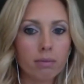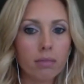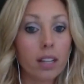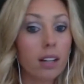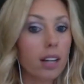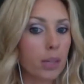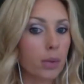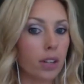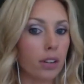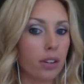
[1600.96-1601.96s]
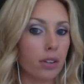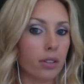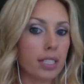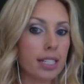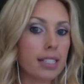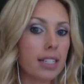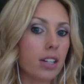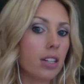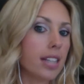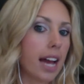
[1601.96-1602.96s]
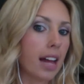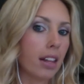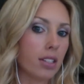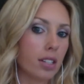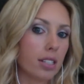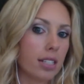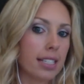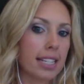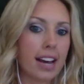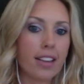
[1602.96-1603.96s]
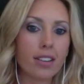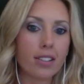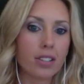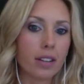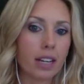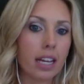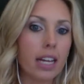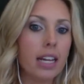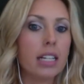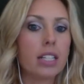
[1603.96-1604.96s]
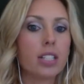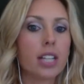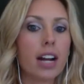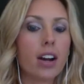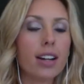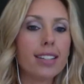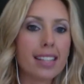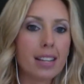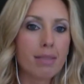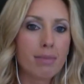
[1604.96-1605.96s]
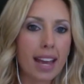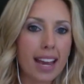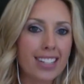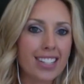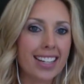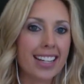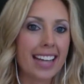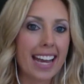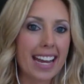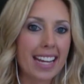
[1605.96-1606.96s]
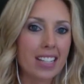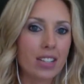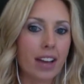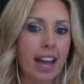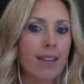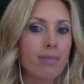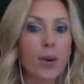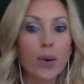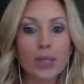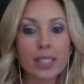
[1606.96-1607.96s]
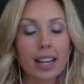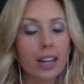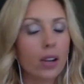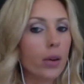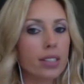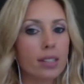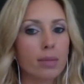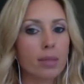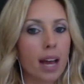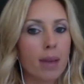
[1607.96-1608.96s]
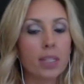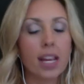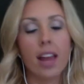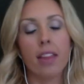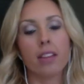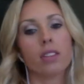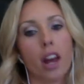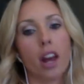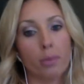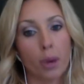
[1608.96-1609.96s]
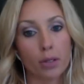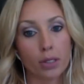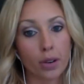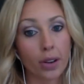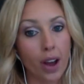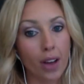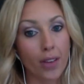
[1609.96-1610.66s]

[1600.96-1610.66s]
Connect with your coaches and your challengers and see how they're doing. Check our team page and engage. Okay, I'm posting. I know that sometimes there's a lot of posts going off.